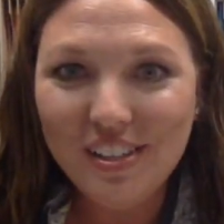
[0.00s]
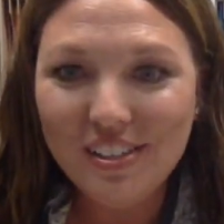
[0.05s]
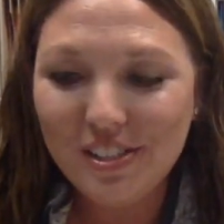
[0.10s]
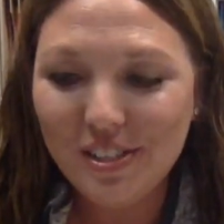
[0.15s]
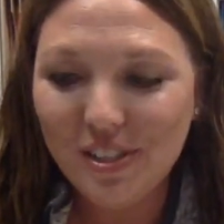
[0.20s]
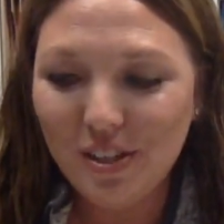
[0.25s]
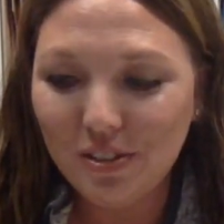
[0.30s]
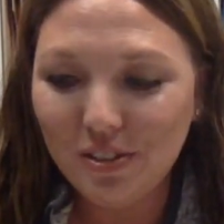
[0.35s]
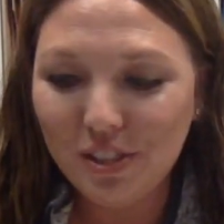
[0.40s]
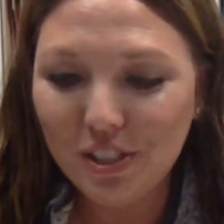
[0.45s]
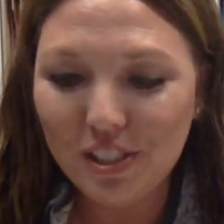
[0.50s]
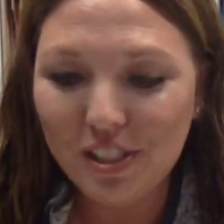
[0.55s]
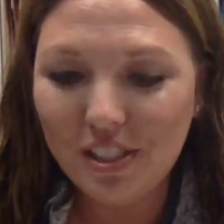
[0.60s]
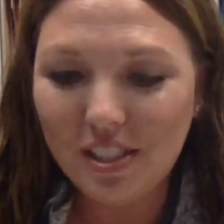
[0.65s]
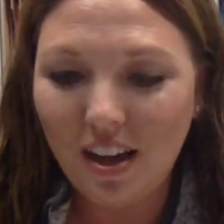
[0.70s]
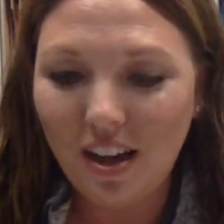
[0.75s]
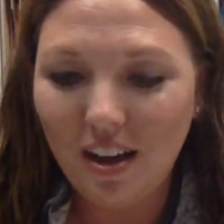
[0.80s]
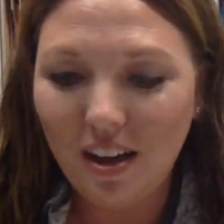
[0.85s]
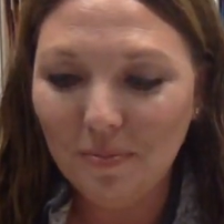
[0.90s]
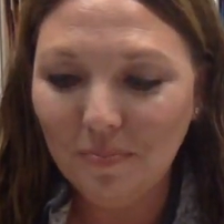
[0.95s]
So just
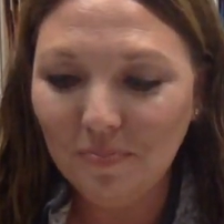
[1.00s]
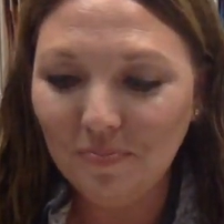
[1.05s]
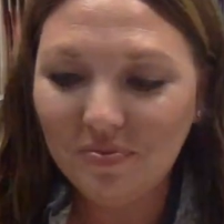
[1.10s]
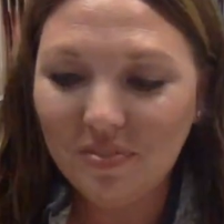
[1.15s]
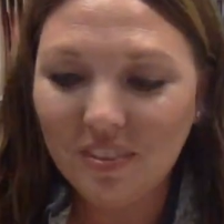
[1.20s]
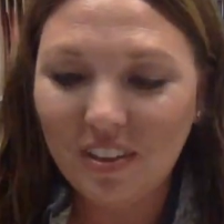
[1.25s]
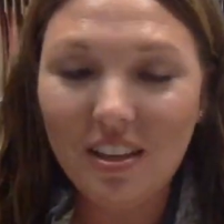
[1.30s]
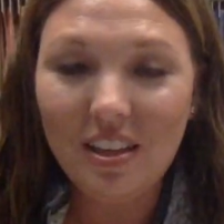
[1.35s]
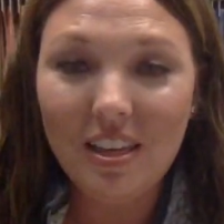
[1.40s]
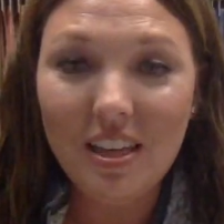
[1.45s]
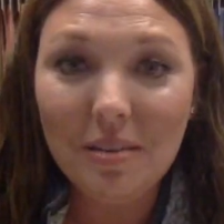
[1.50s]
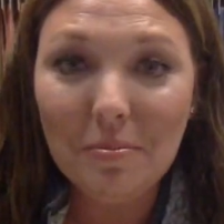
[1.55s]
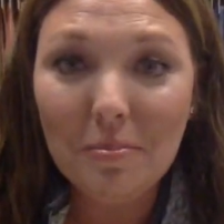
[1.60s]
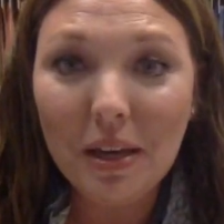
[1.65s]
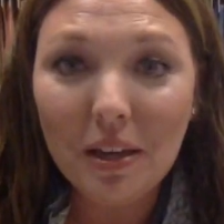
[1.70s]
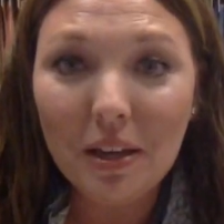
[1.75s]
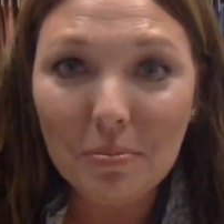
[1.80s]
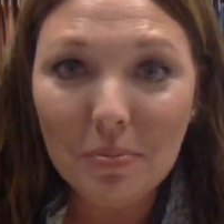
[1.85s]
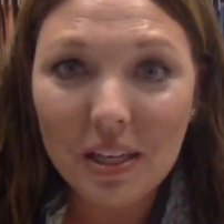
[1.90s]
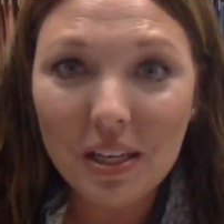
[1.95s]
um,
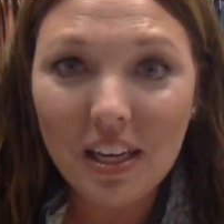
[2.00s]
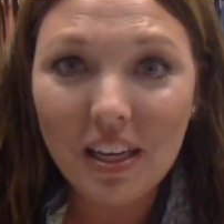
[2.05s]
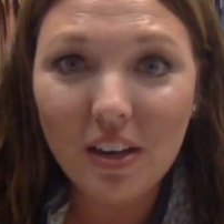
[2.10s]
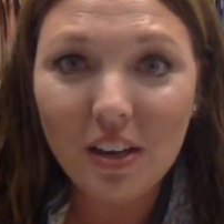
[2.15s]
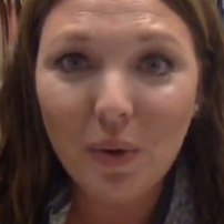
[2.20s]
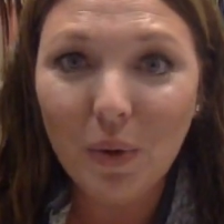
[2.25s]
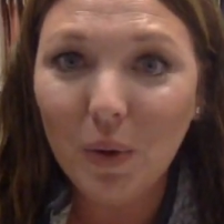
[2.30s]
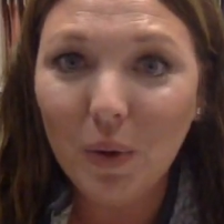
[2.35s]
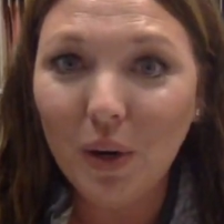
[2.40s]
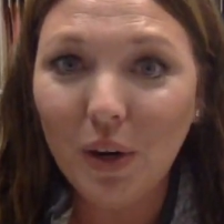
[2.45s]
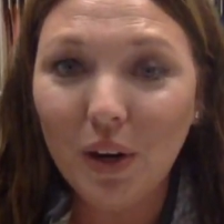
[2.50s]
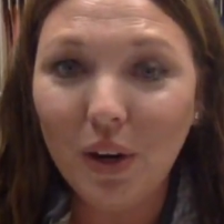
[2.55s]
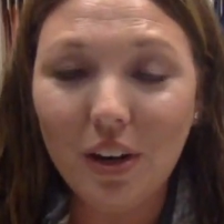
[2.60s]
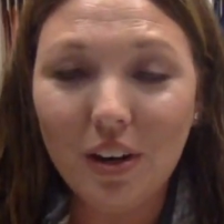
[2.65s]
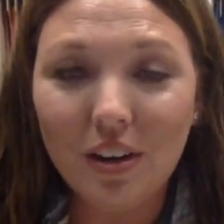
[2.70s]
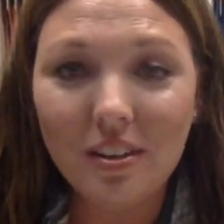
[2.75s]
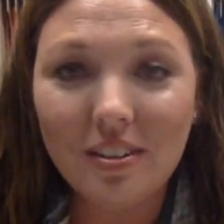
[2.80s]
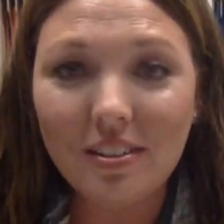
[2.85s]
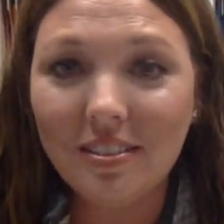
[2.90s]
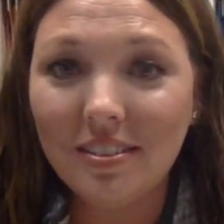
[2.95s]
email me
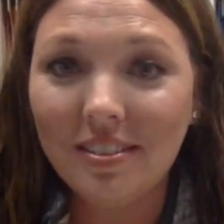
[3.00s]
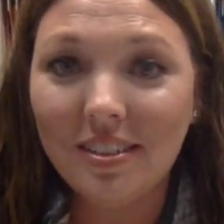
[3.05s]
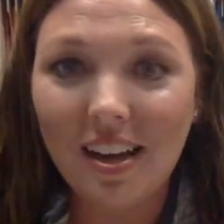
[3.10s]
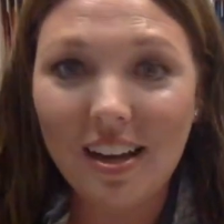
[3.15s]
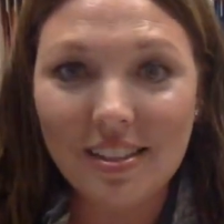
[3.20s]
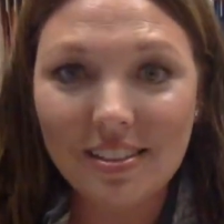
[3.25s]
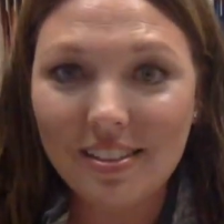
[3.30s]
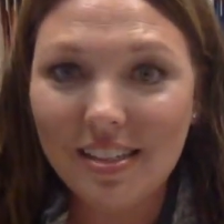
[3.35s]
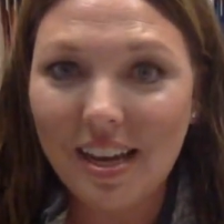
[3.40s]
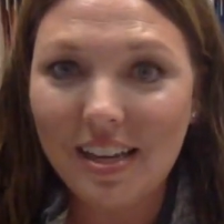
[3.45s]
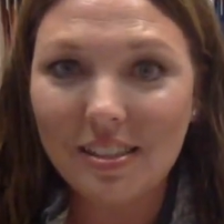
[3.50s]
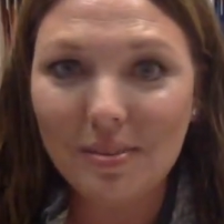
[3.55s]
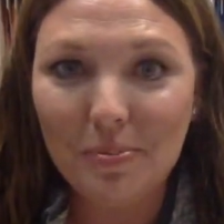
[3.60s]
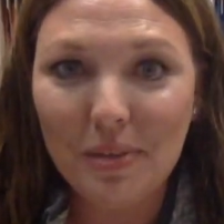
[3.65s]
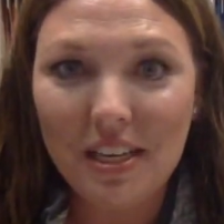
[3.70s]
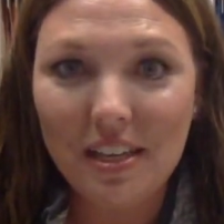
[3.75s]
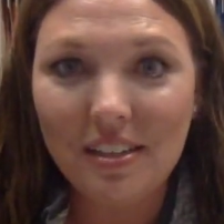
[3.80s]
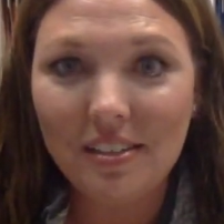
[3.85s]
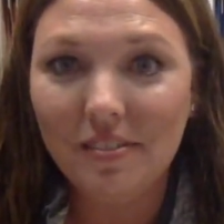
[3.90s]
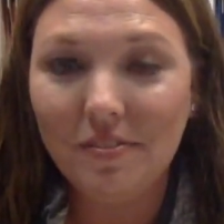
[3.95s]
or contact
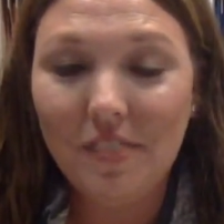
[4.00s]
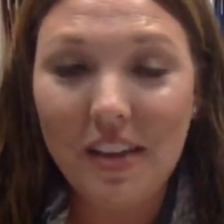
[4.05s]
me,